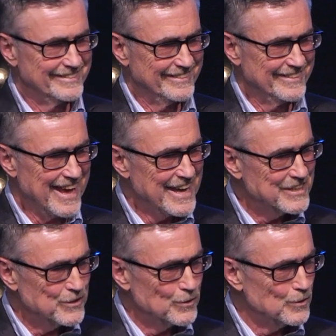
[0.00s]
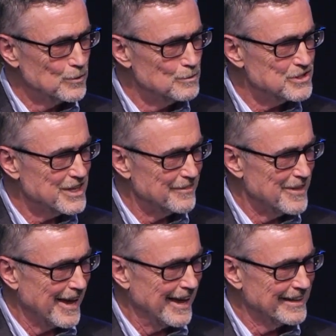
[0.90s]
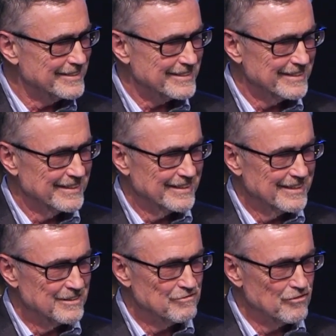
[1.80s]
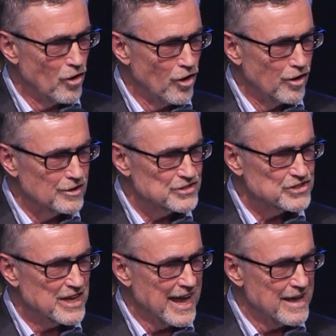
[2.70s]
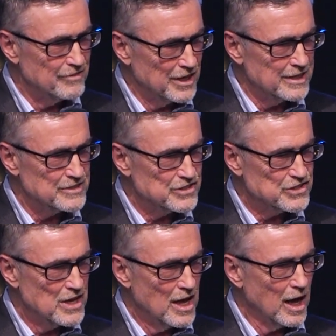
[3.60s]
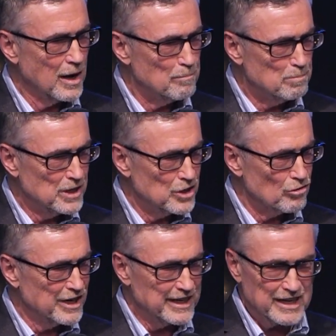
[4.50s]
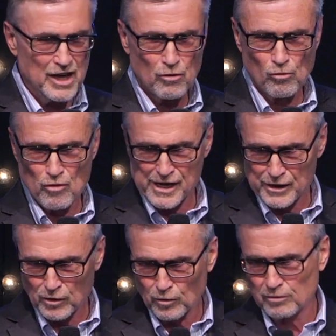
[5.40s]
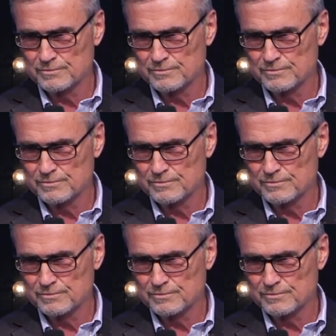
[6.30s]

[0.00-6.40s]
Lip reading: Thank you. Who said that? False evidence appearing real.